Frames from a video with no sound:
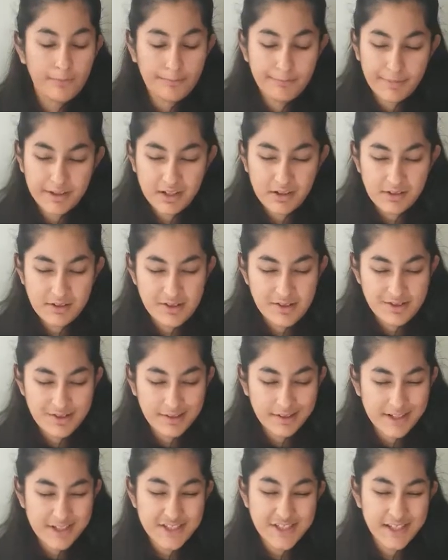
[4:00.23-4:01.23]
Because
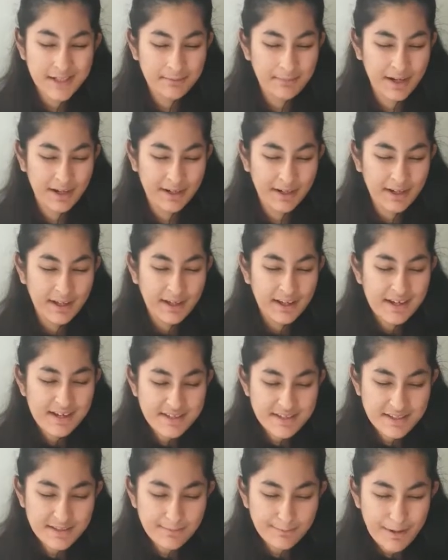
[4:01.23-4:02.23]
look at Souleyman,
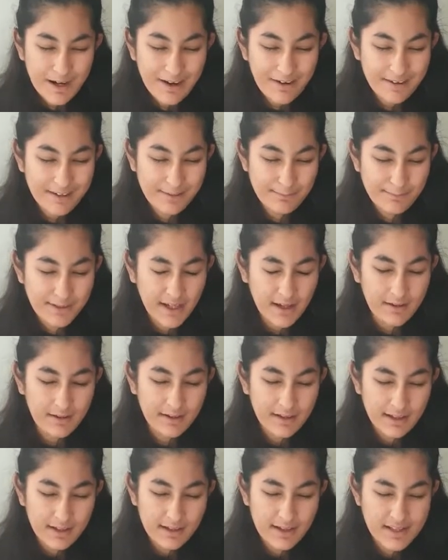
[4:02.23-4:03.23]
he's a Paralympian,
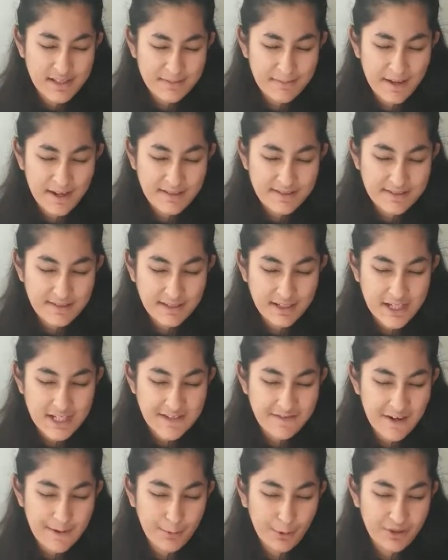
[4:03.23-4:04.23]
he's amazing, he's
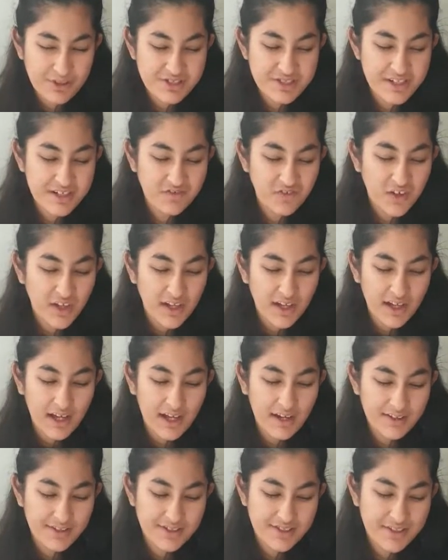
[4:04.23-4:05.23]
very positive
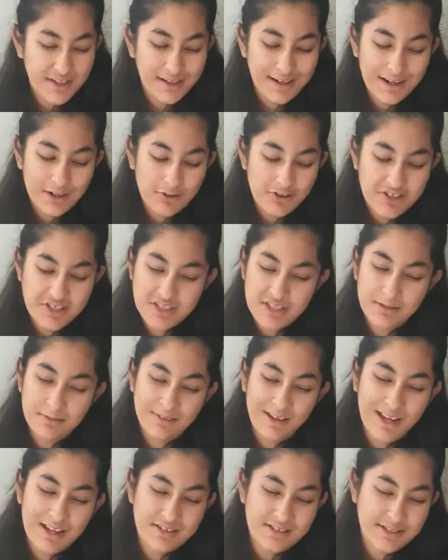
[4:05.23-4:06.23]
and doesn't let criticism
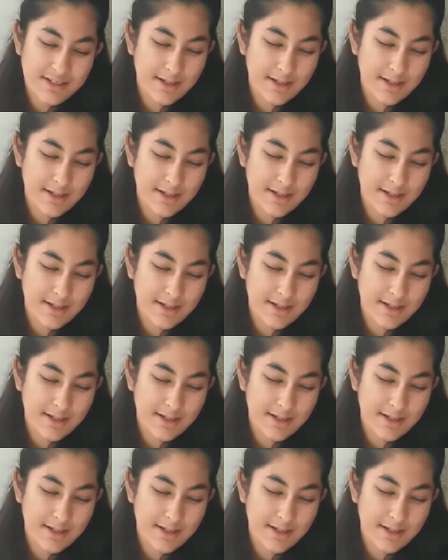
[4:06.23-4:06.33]
get to